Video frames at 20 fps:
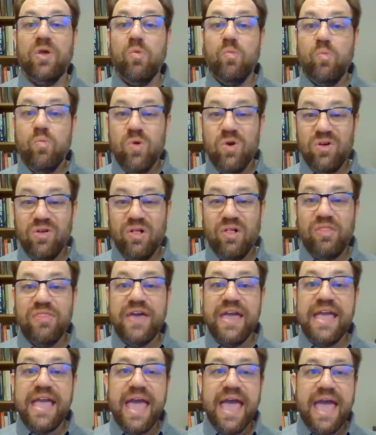Will
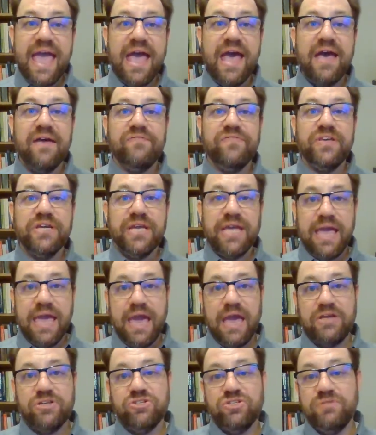they have the
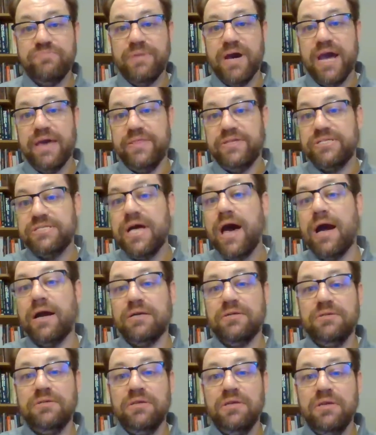cash to buy the
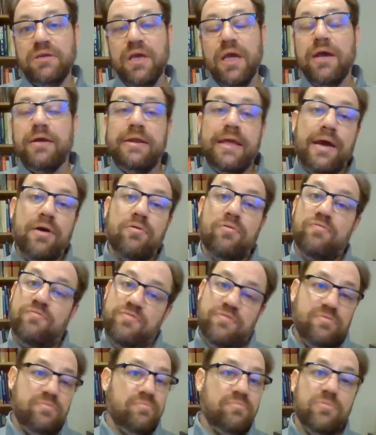stock? Now,
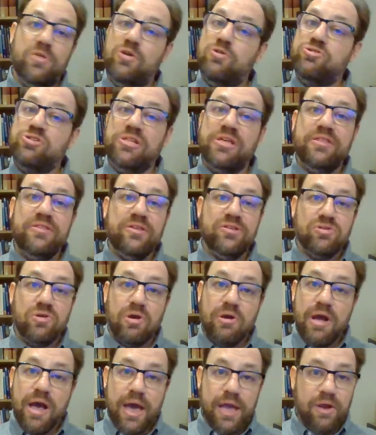usually these
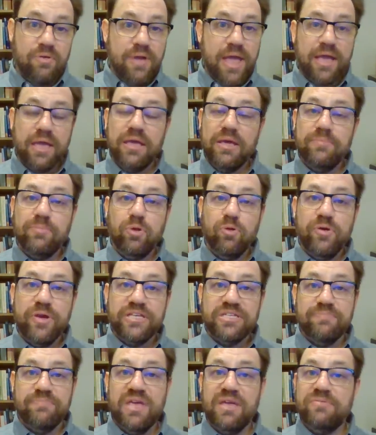are higher ranking
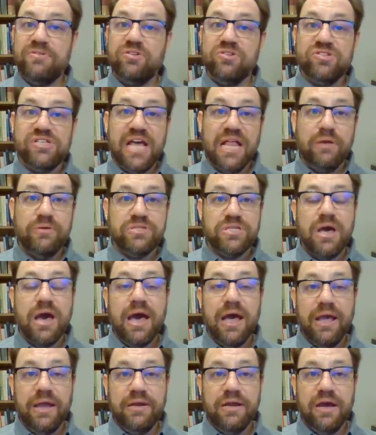employees, and maybe their salaries are
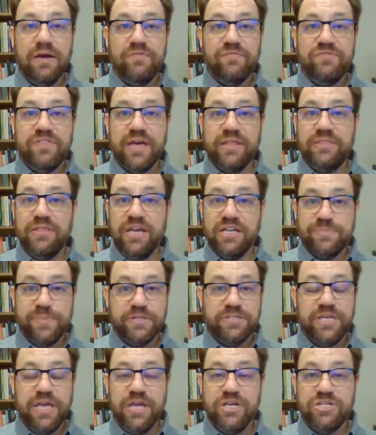high enough that the
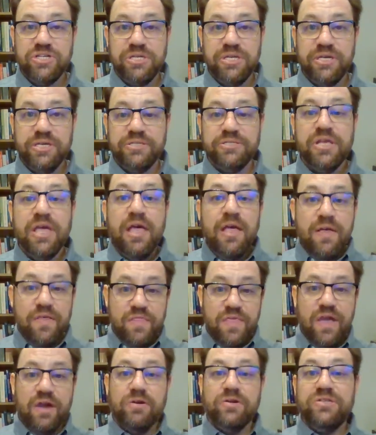expectation is
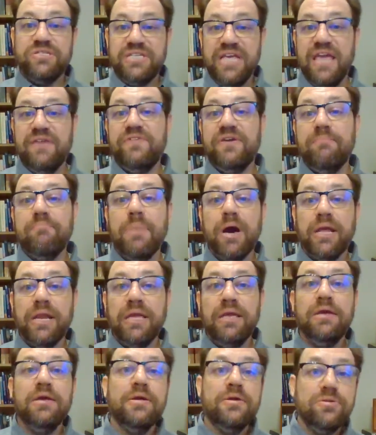they are saving
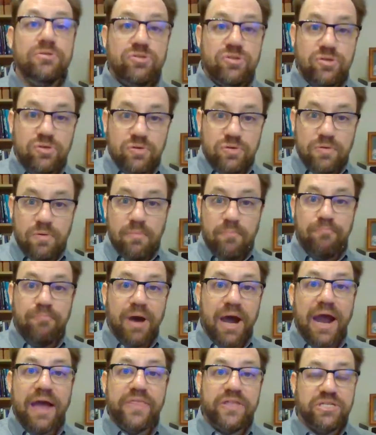money to
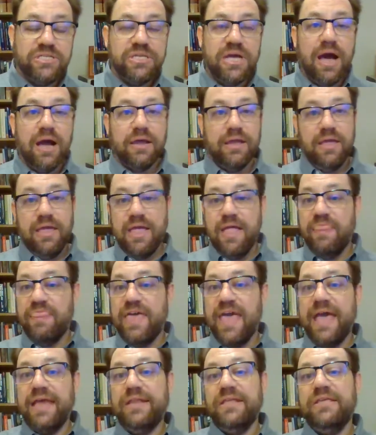buy the stock, and
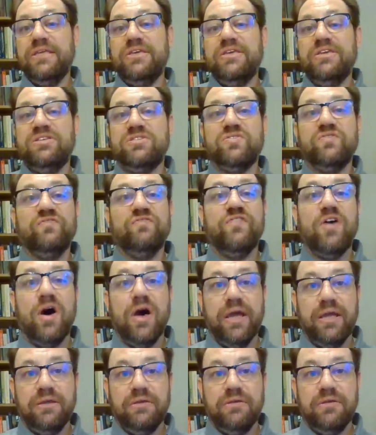that is
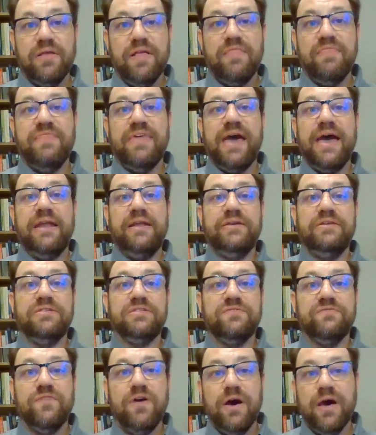fine. That
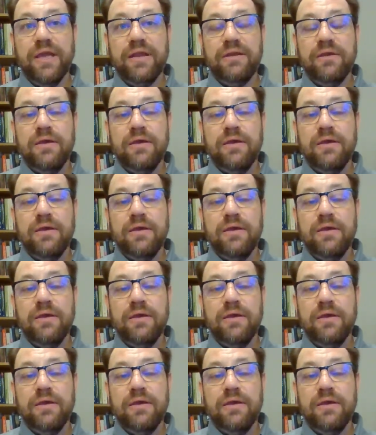is fine.